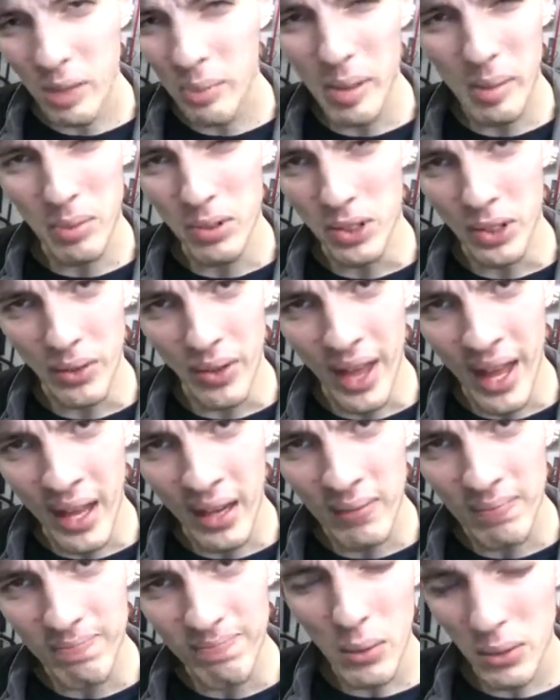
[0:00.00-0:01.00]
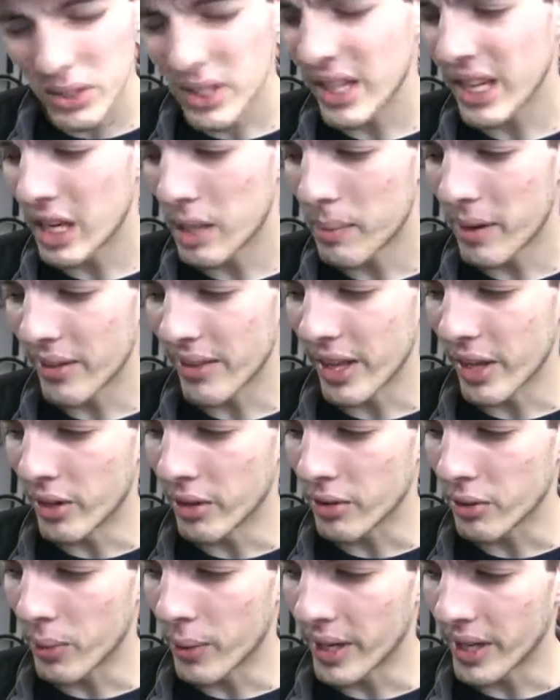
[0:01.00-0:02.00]
do people do that? I was thinking about that
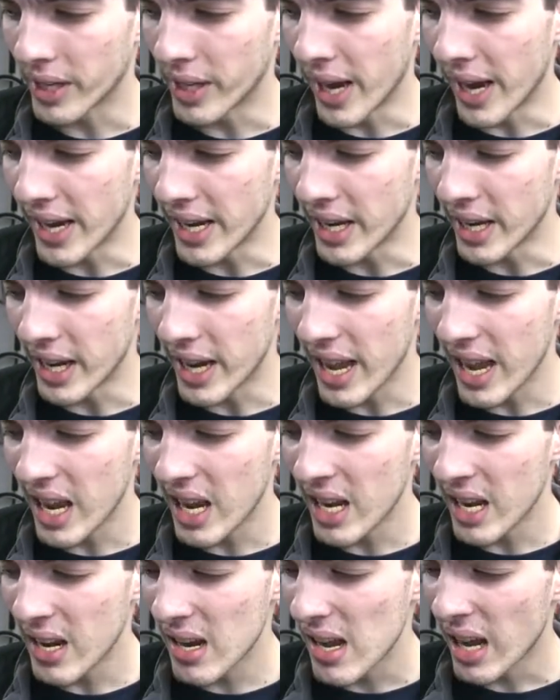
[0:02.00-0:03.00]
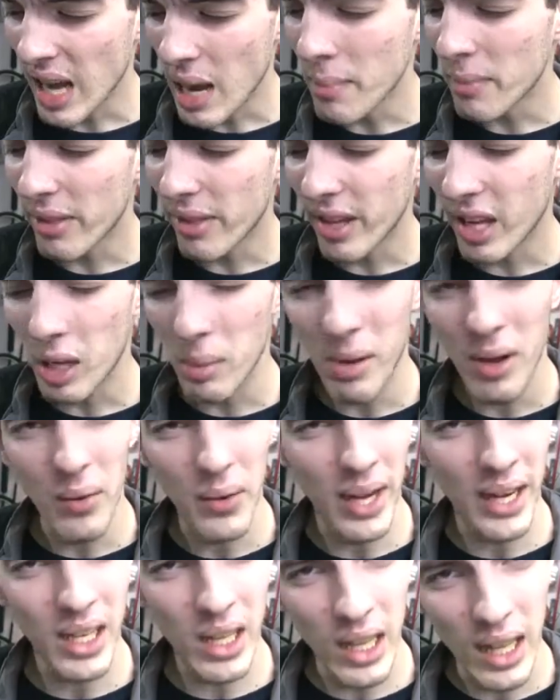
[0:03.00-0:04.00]
earthquake in Haiti today, and it got me thinking
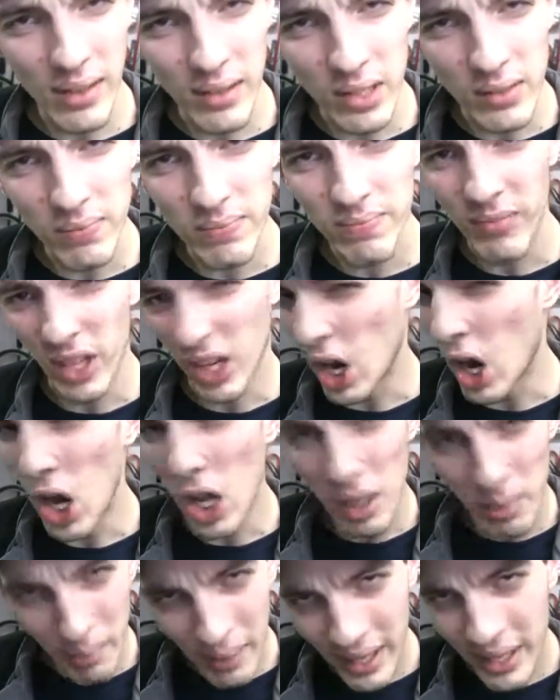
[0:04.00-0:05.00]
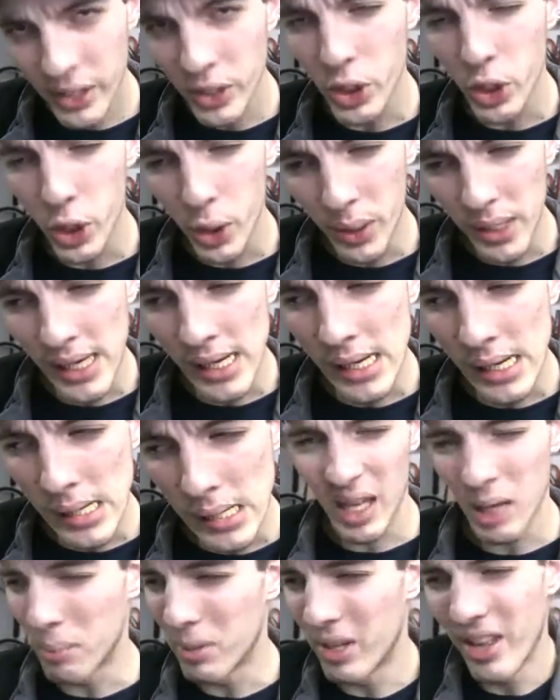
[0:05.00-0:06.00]
about 9 11, the Columbine
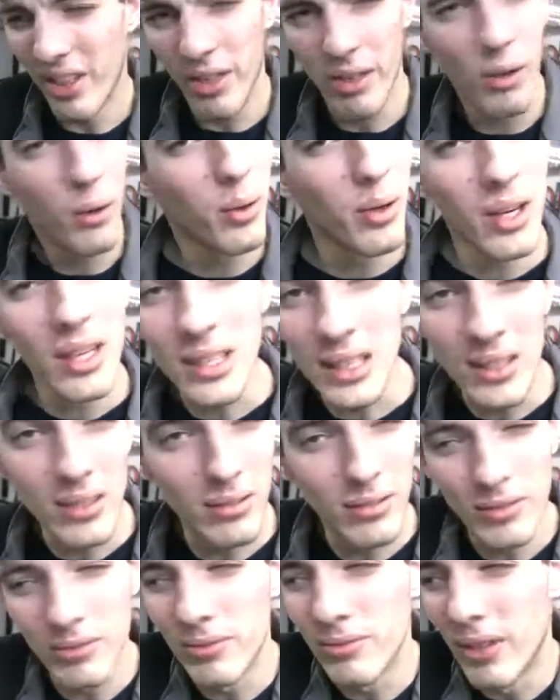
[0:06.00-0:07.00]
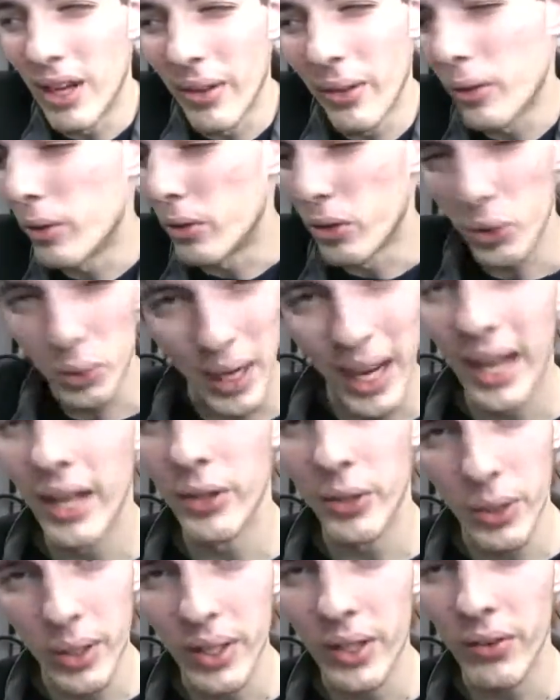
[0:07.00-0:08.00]
shooting, and a plethora of other
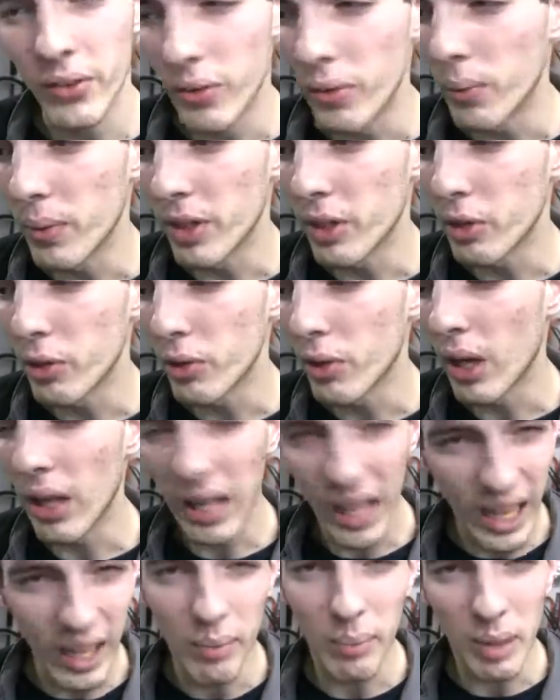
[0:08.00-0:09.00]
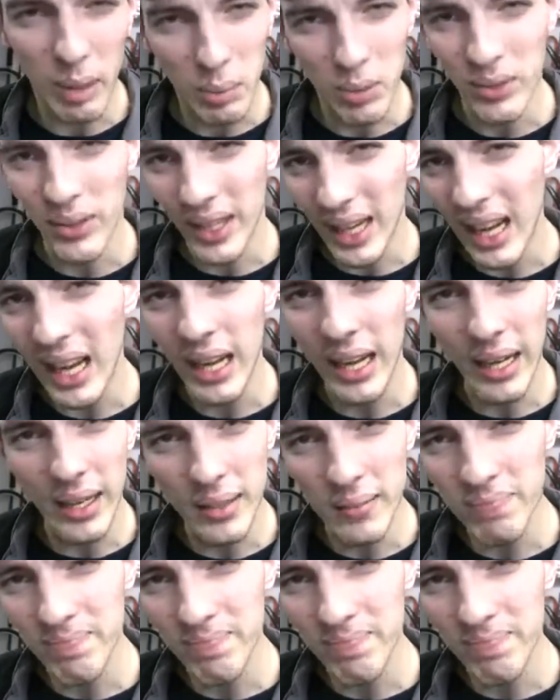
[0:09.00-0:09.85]
tragedies in which a lot of people died.